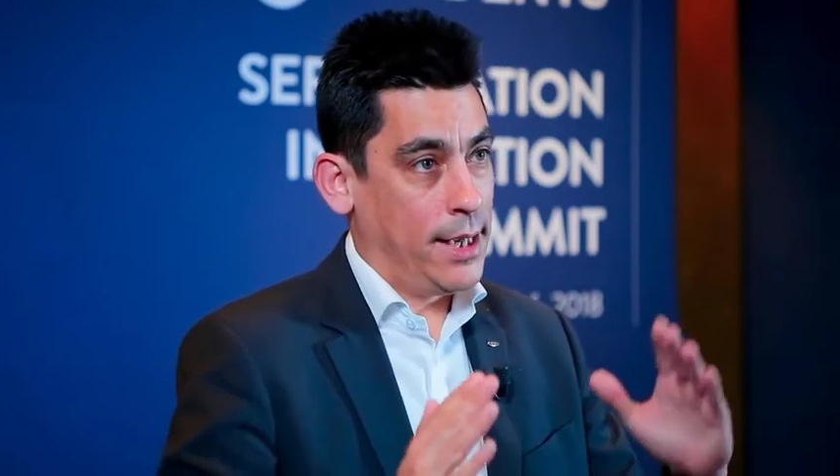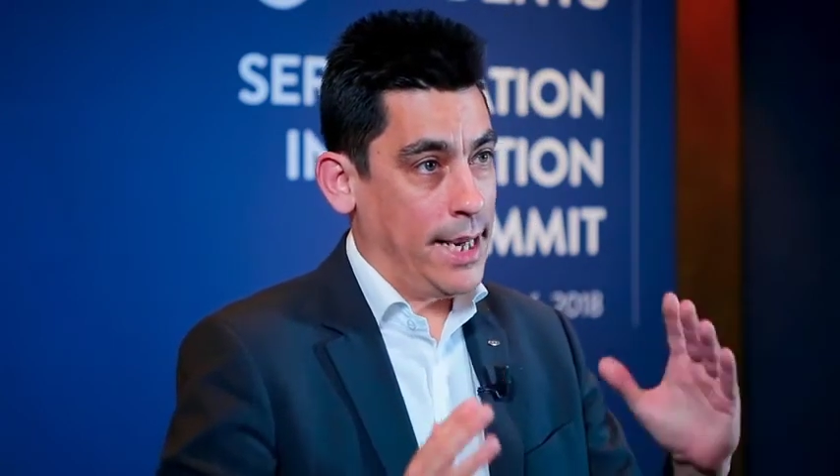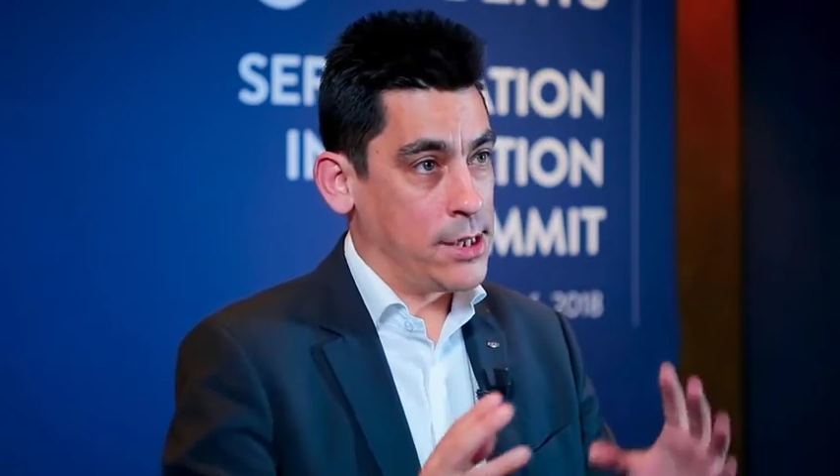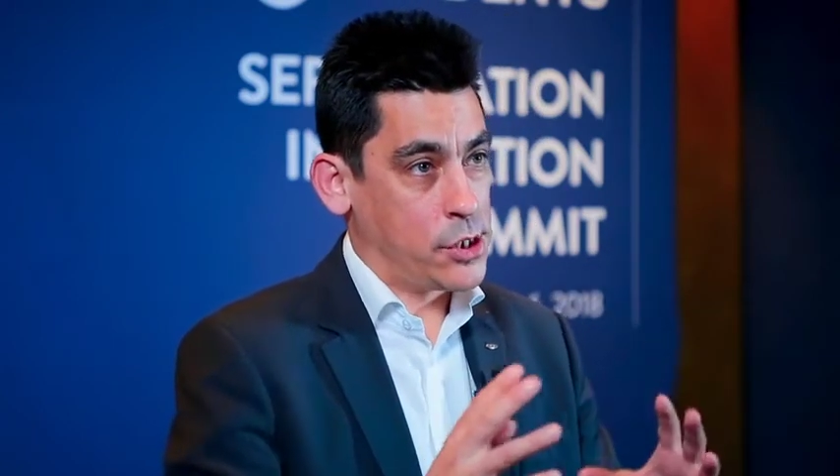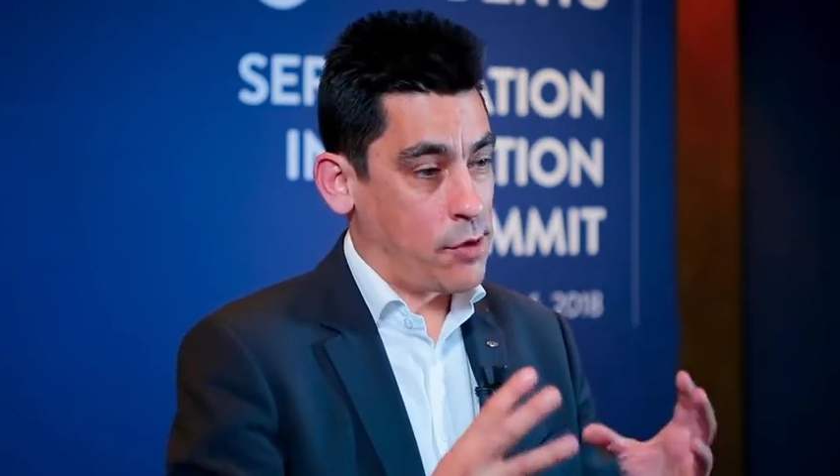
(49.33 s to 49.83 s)

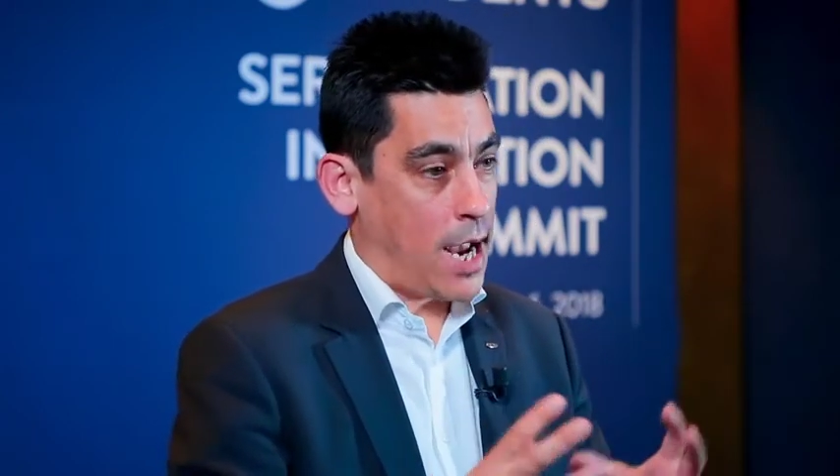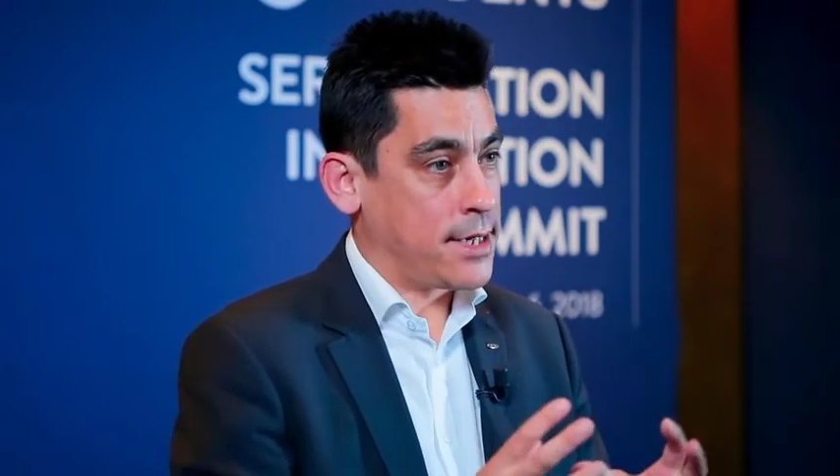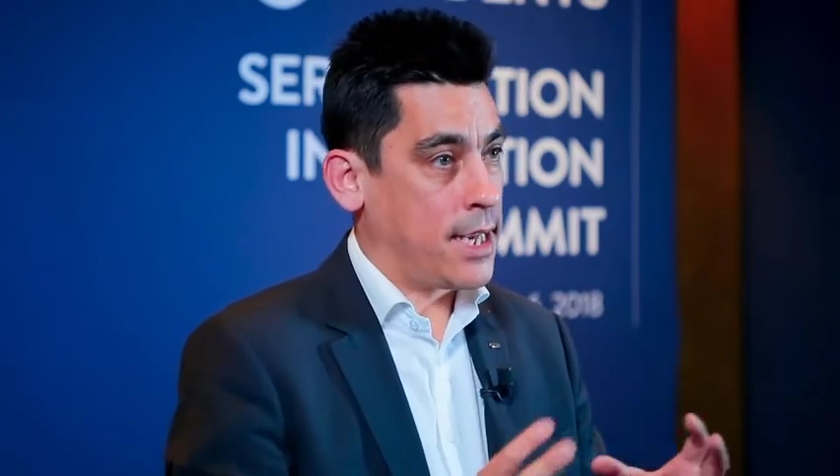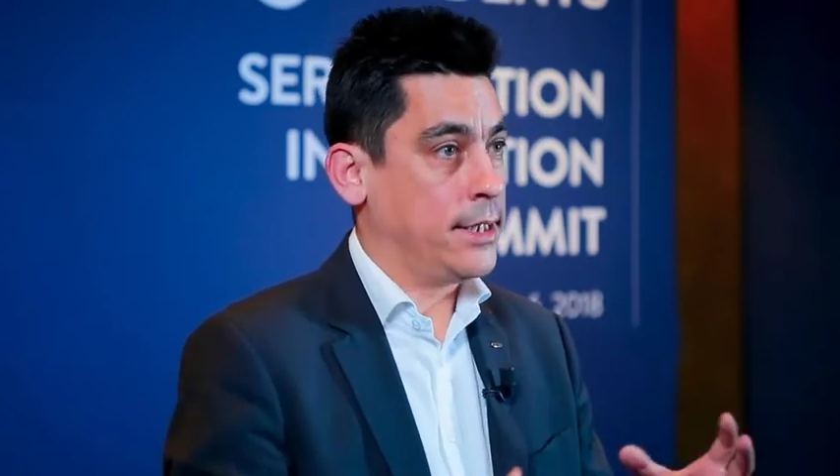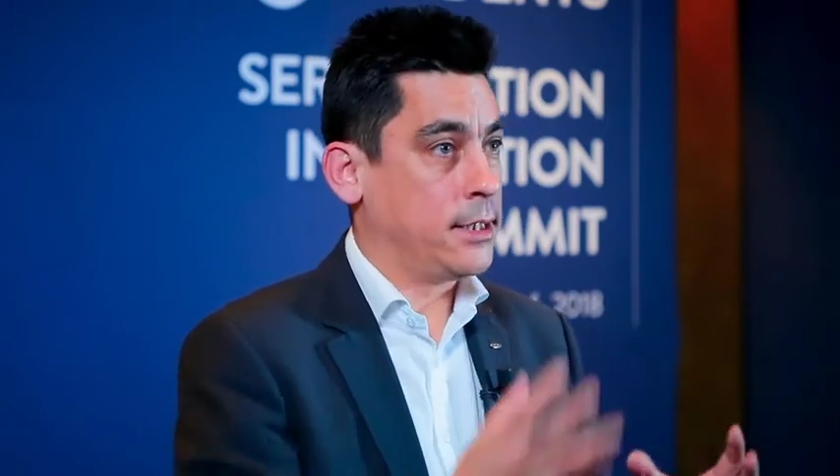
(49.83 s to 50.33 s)

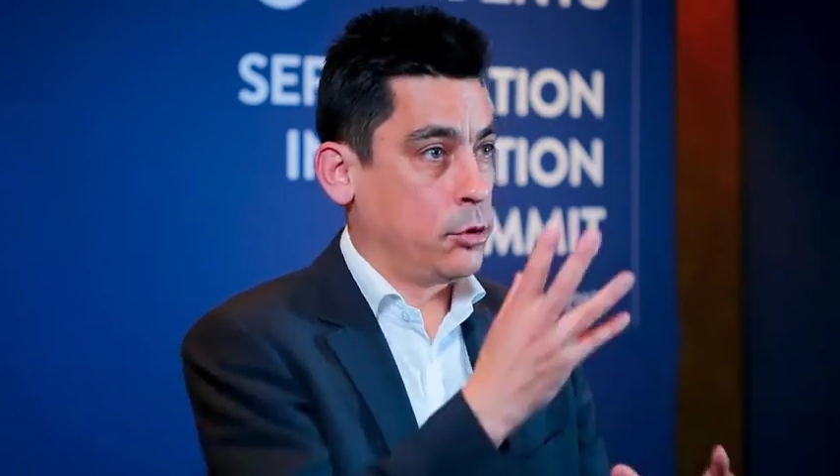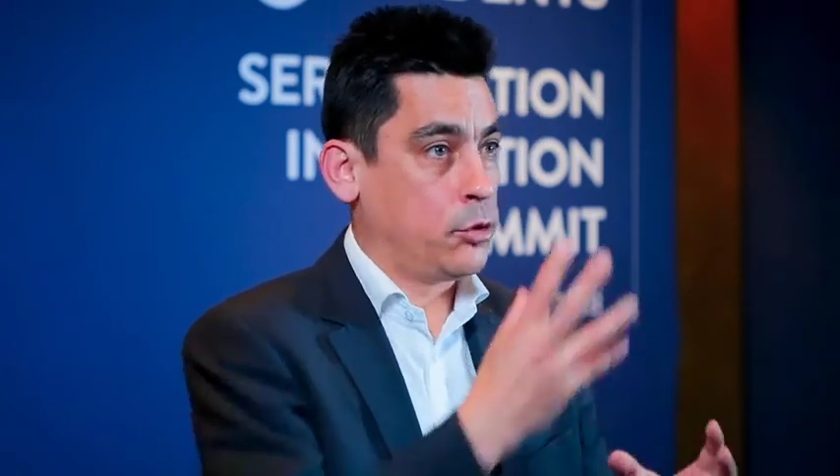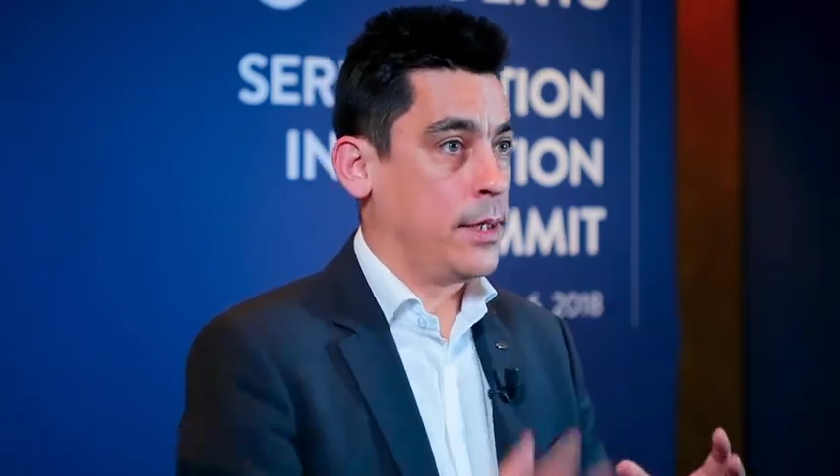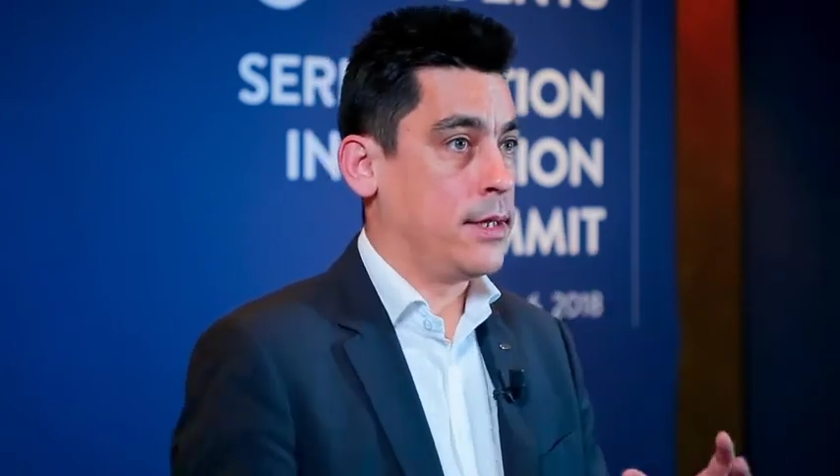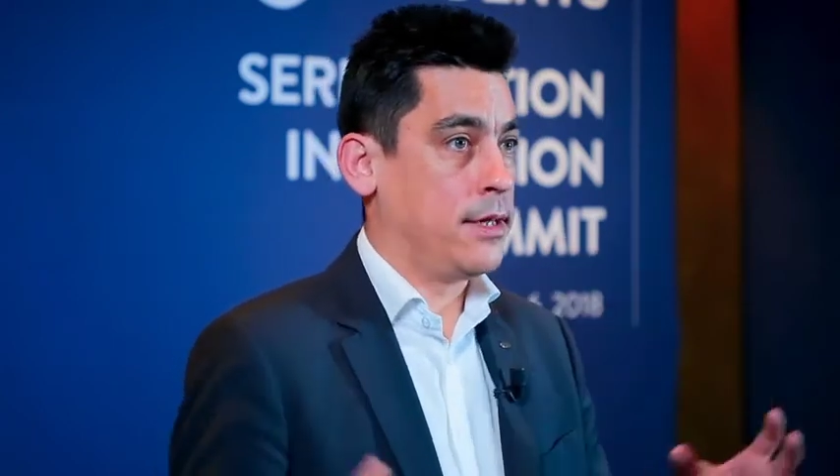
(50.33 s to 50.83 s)
interact data
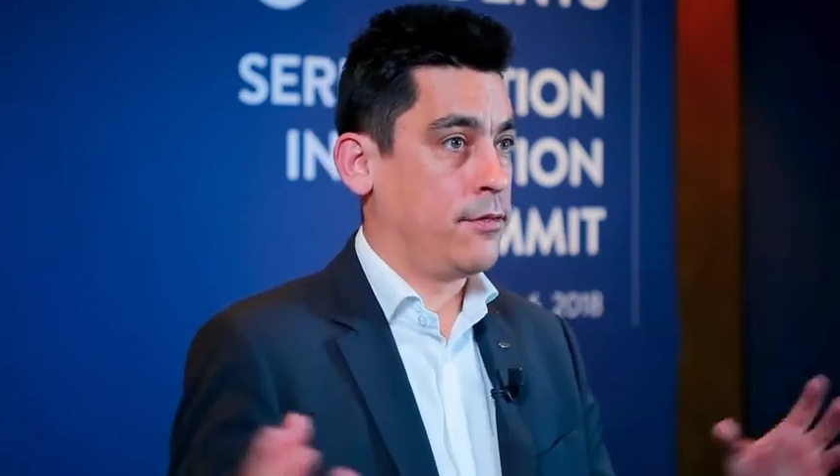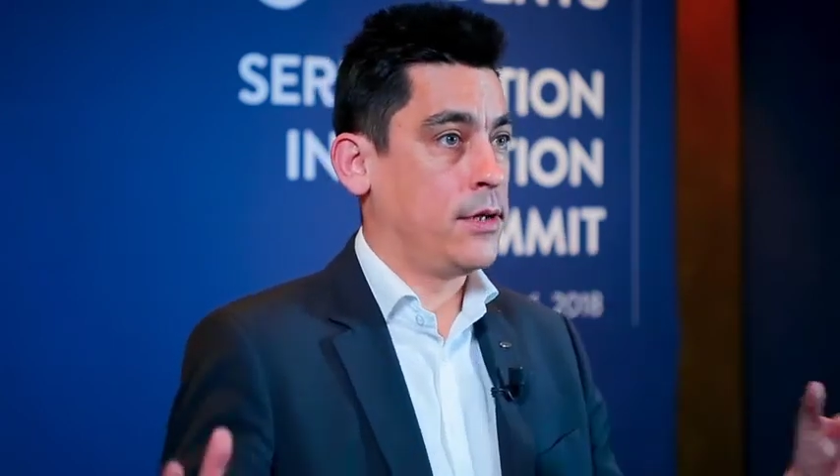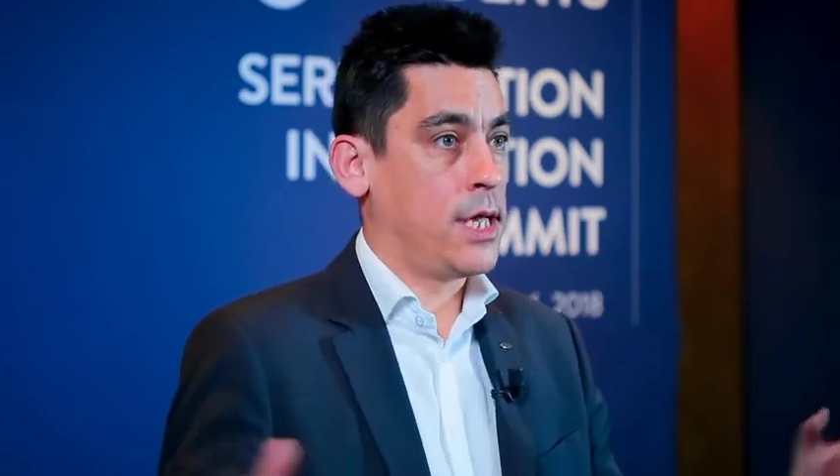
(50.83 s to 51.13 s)
between the different